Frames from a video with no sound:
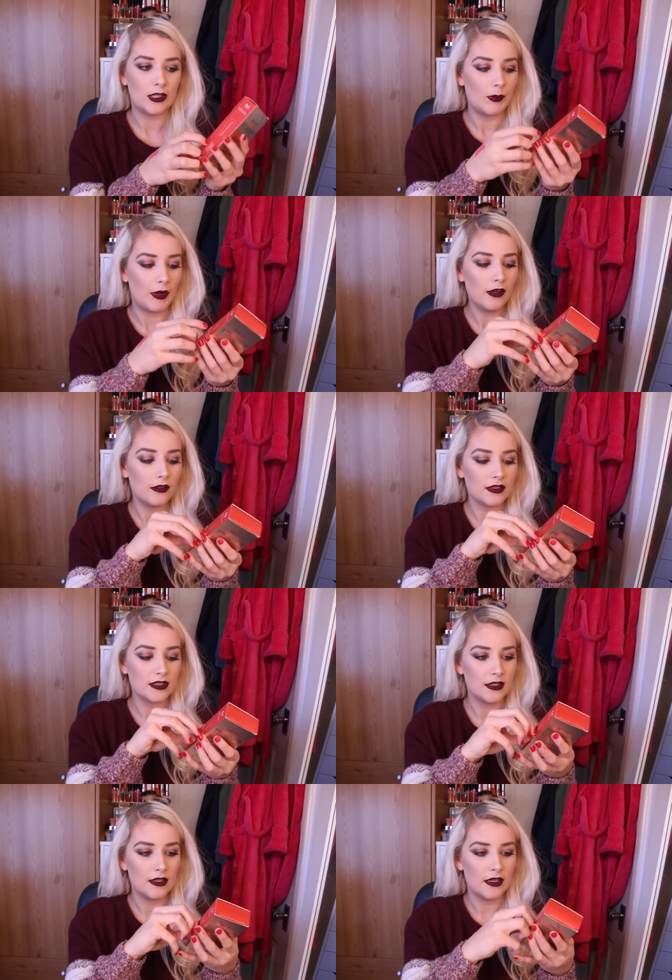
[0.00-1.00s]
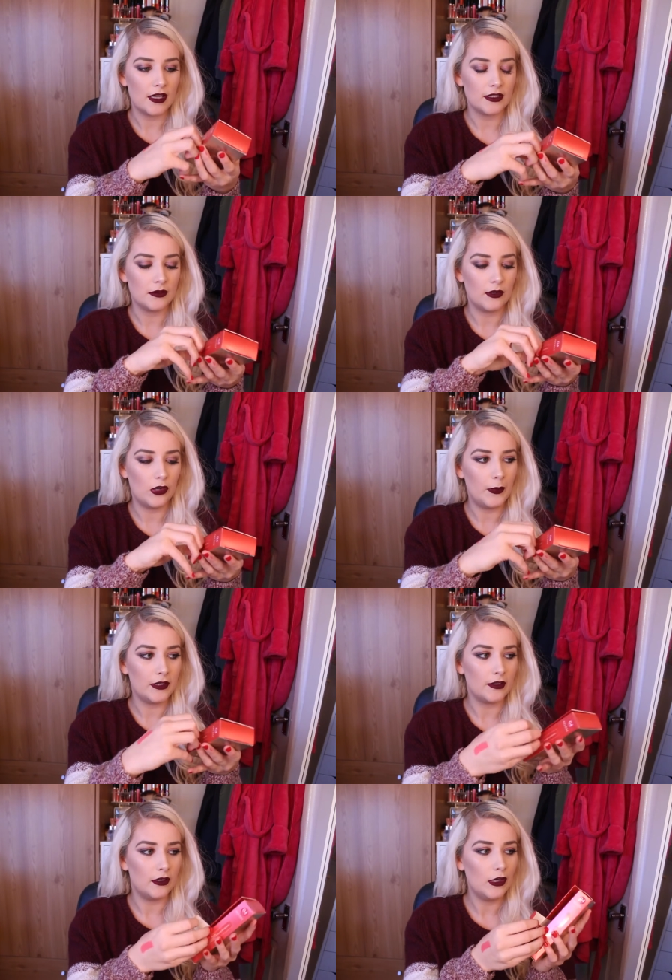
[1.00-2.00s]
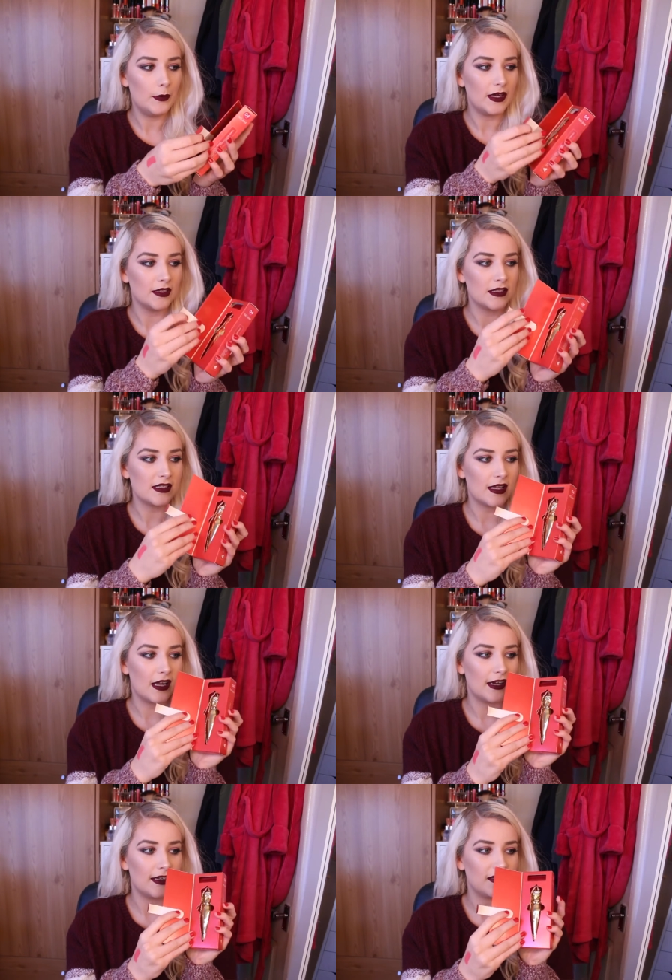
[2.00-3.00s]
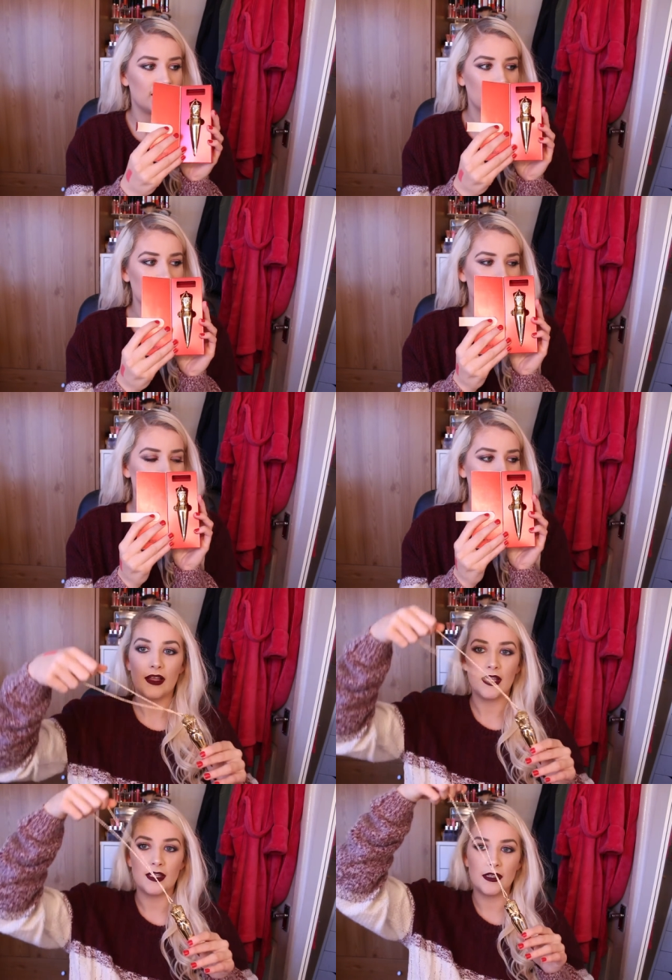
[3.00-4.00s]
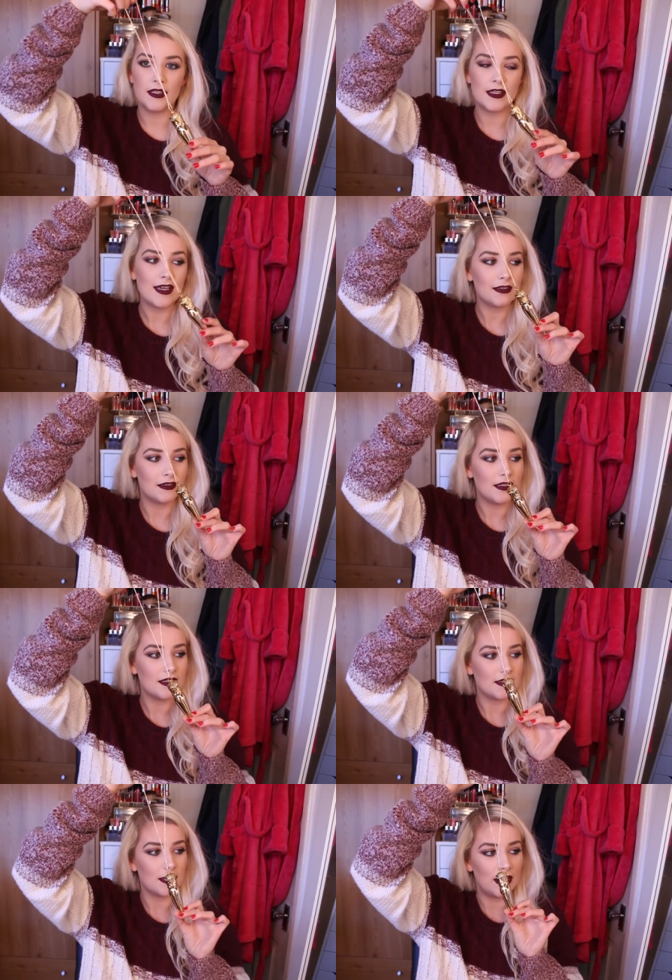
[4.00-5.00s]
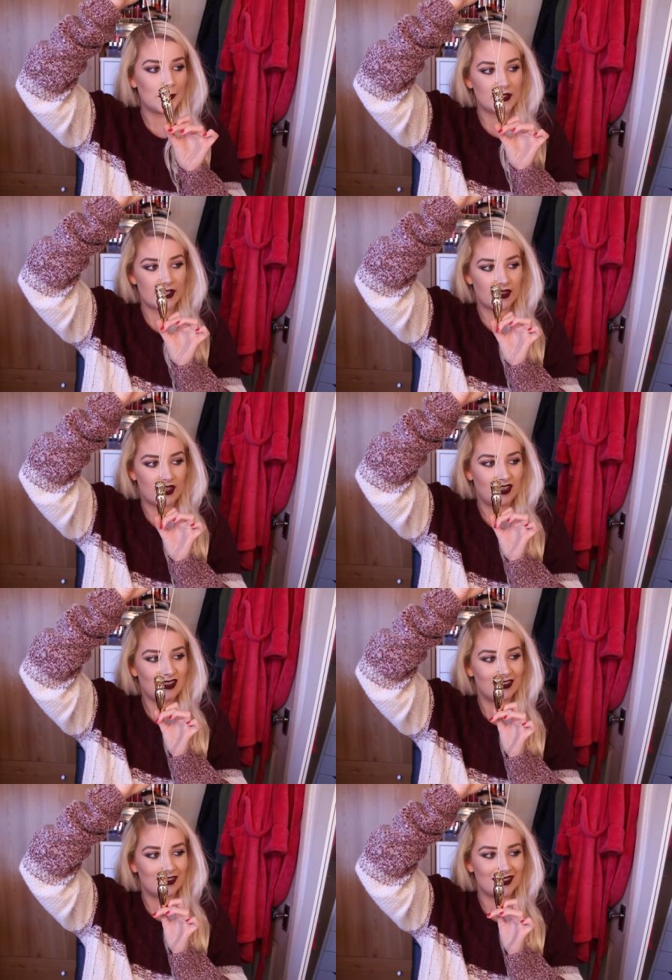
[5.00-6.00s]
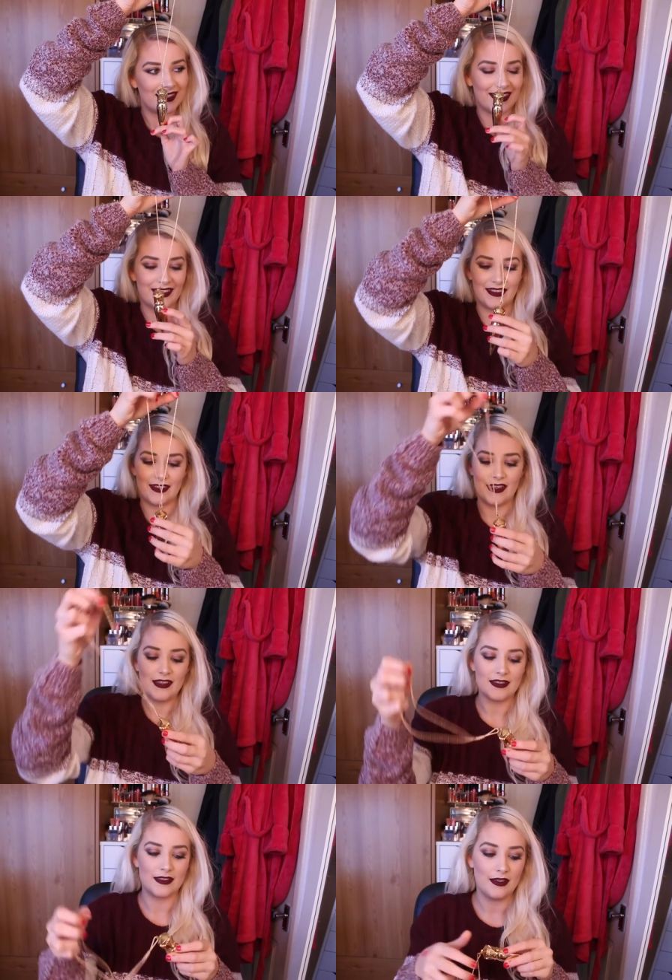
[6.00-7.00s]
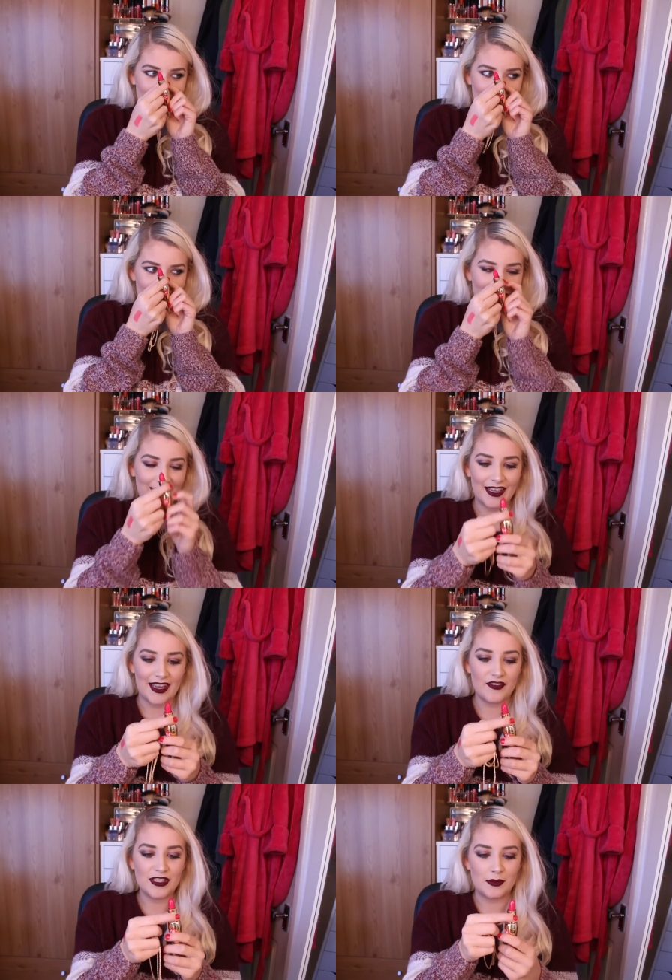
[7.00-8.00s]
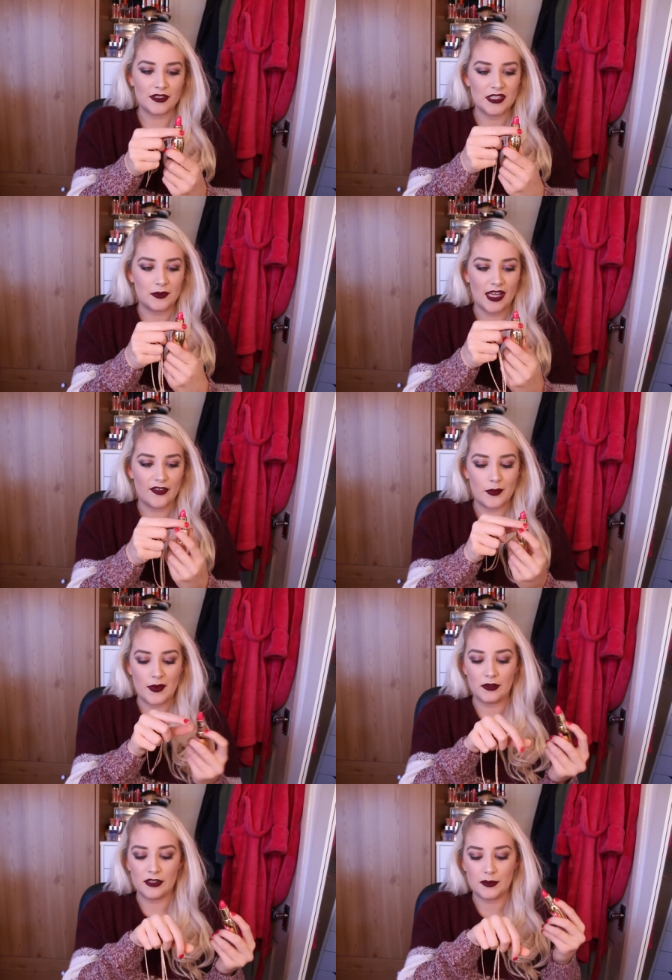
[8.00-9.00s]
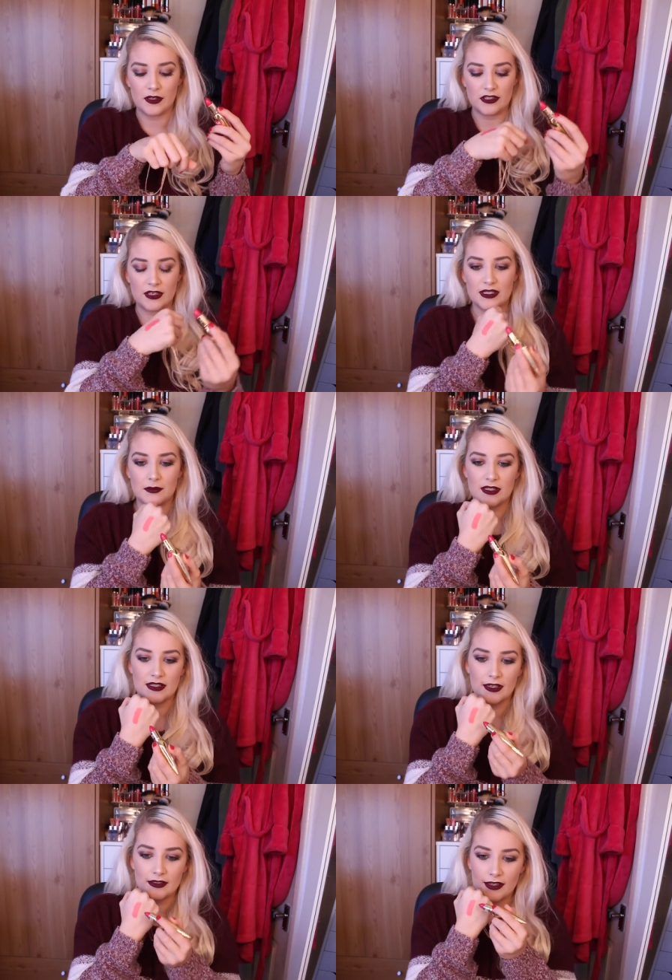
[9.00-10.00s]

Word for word: little box. And you open it up at the side like this. And then the necklace lipstick thing looks like this. Oh, look at it. I haven't swatched this one either, but I'm going to swatch it because I'm excited